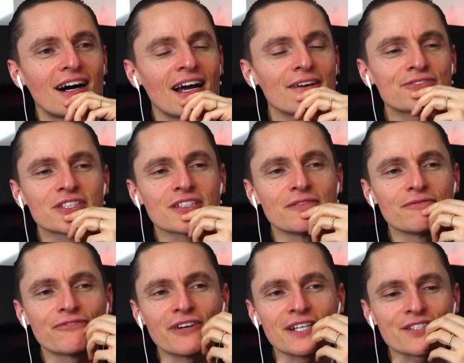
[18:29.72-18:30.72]
I have to
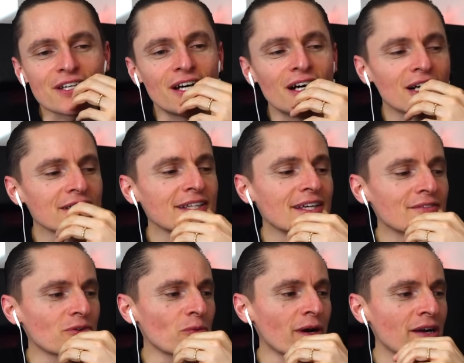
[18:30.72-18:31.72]
confess, I hardly ever
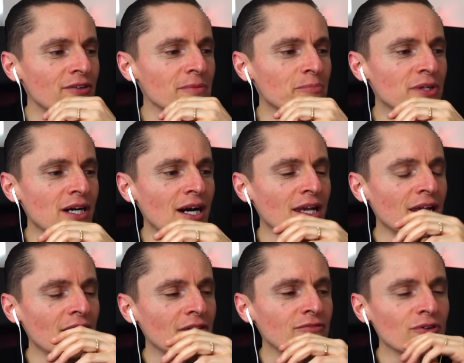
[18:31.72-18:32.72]
wear it, but I
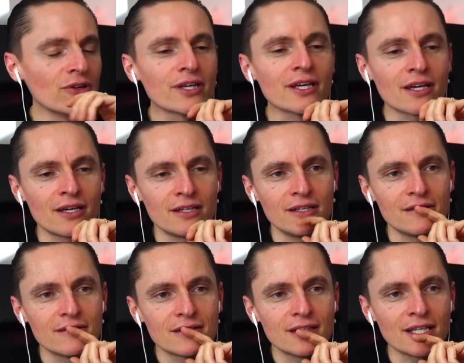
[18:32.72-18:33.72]
love looking at it,
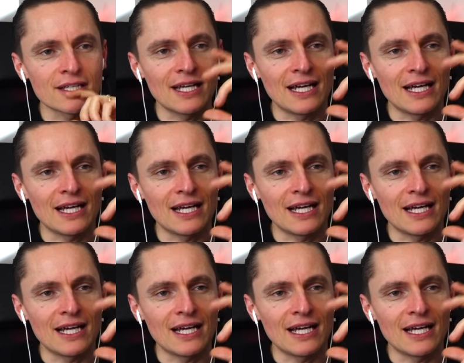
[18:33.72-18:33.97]
like